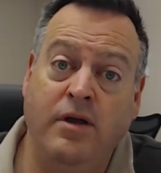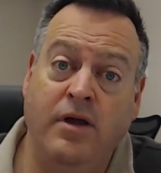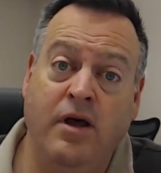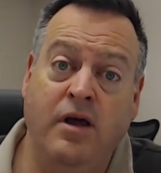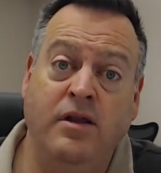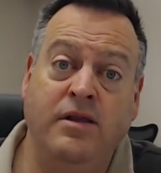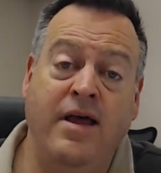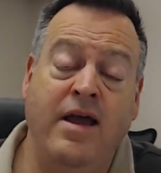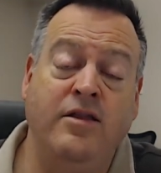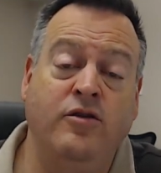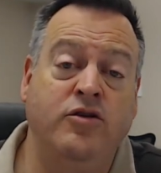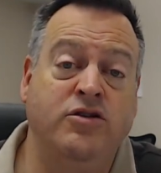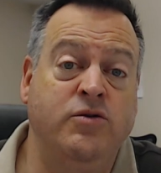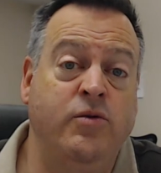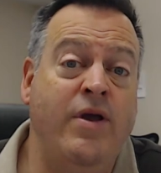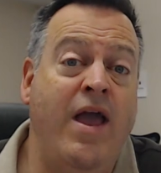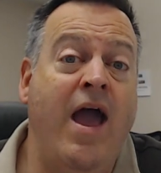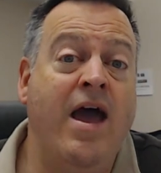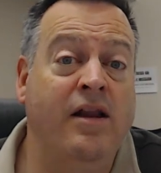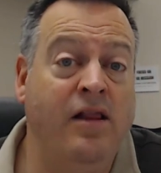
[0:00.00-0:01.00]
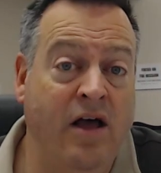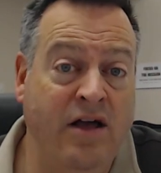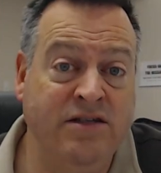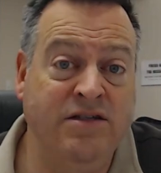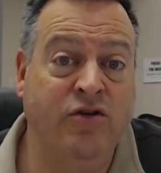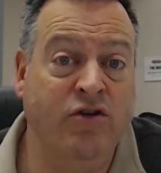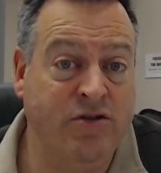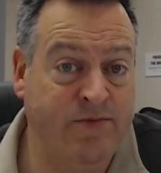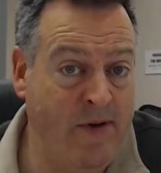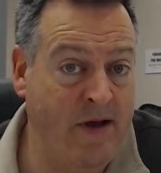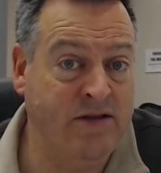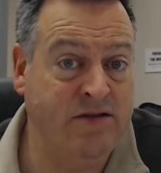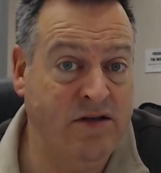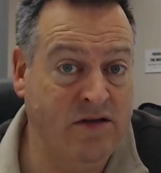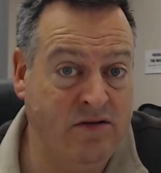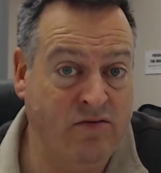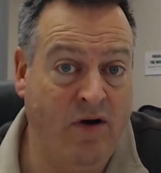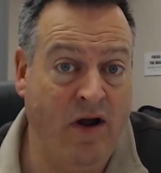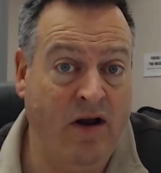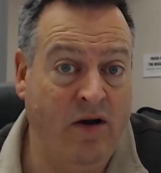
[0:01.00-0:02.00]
landlords and we analyze their expenses, right?